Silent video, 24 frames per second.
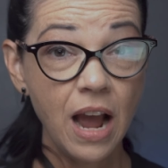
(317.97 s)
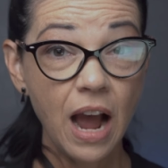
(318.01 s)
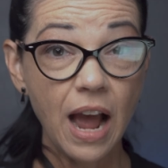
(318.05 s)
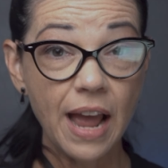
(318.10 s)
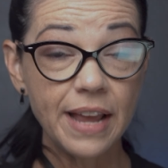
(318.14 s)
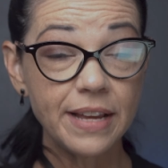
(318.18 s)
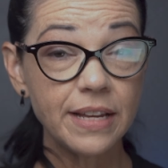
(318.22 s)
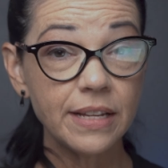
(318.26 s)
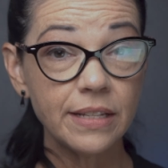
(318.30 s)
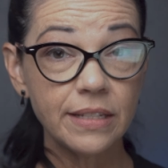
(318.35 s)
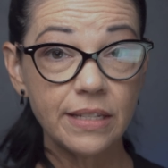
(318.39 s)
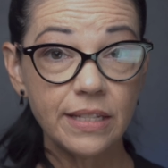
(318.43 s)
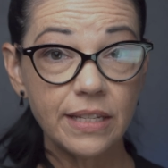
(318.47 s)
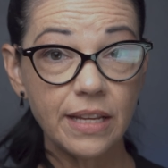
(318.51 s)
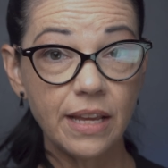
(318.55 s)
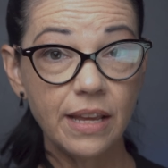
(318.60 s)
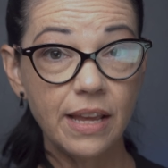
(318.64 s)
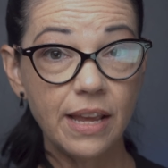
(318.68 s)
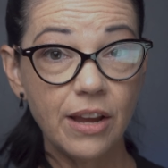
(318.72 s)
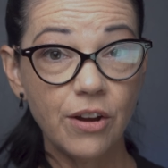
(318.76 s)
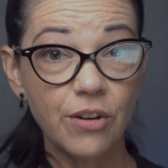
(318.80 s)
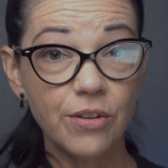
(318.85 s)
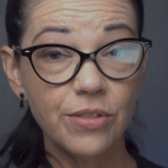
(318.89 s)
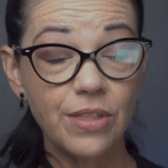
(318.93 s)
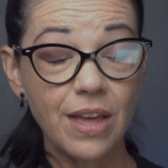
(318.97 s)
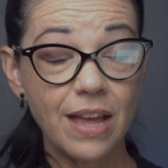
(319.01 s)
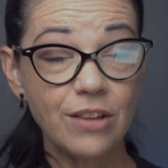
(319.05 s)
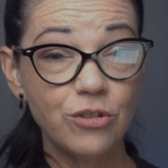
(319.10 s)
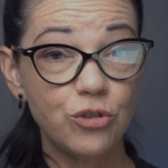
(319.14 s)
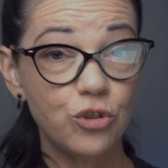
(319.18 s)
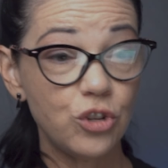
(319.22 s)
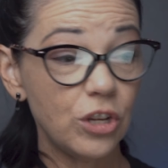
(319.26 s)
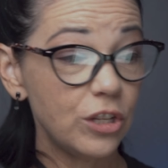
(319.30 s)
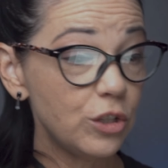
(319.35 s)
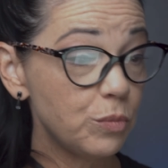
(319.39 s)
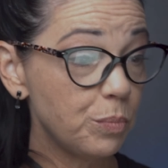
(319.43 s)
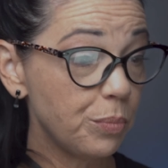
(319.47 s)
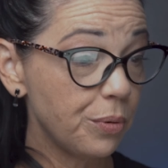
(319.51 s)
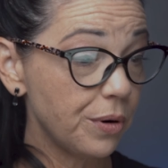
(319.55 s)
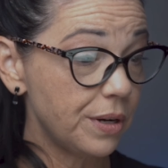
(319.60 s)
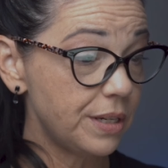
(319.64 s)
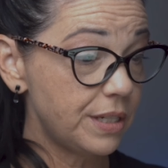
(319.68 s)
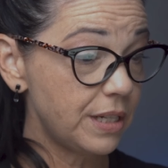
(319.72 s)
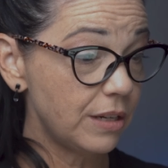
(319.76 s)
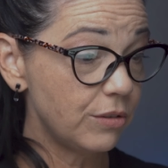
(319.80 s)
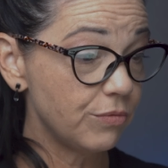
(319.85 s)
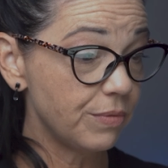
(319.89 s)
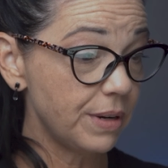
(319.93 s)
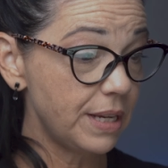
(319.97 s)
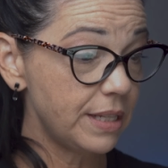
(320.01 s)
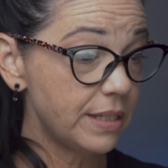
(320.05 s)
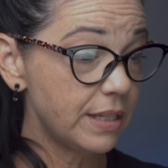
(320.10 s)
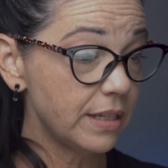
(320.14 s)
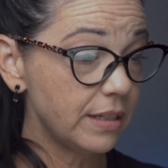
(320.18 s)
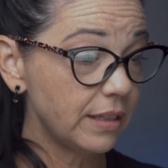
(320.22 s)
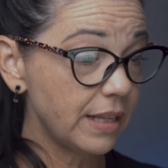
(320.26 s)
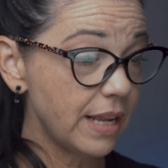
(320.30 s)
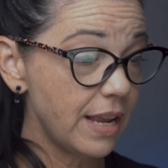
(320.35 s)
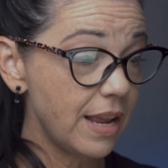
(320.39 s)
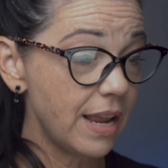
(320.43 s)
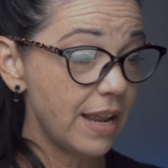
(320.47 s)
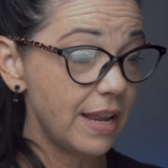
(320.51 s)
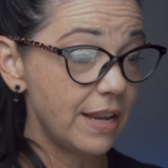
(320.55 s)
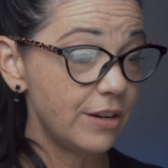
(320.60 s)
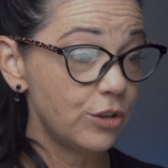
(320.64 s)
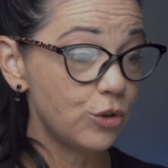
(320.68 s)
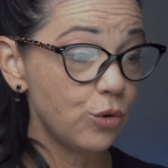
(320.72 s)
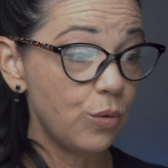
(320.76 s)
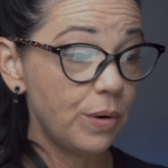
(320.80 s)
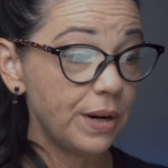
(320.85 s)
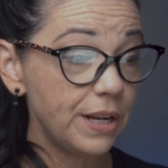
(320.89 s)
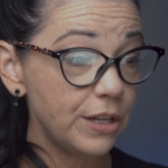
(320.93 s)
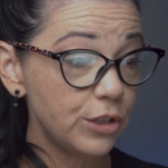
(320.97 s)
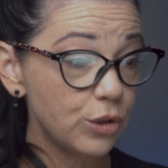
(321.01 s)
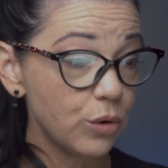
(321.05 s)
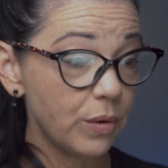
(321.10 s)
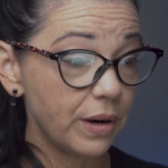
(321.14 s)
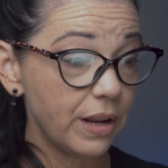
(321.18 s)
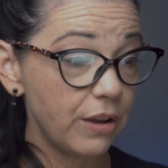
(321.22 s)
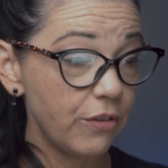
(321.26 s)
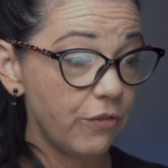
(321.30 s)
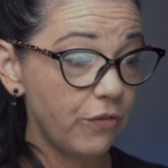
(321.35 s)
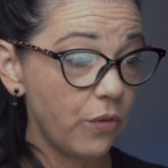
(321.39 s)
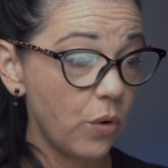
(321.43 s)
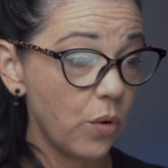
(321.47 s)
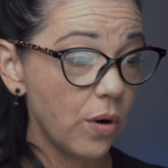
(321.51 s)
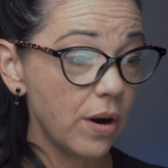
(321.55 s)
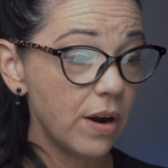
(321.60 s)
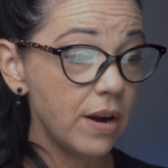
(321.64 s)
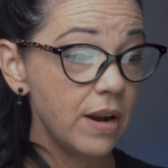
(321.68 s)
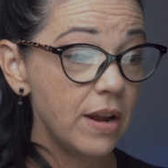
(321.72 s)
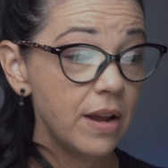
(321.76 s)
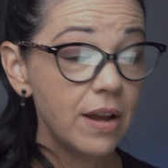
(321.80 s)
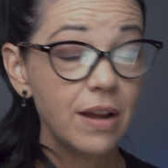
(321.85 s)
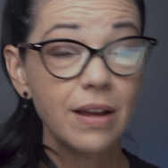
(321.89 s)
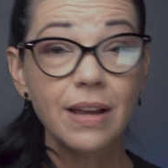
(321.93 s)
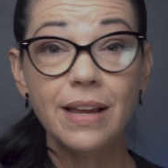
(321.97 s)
I can see here that just printed recently in 2024,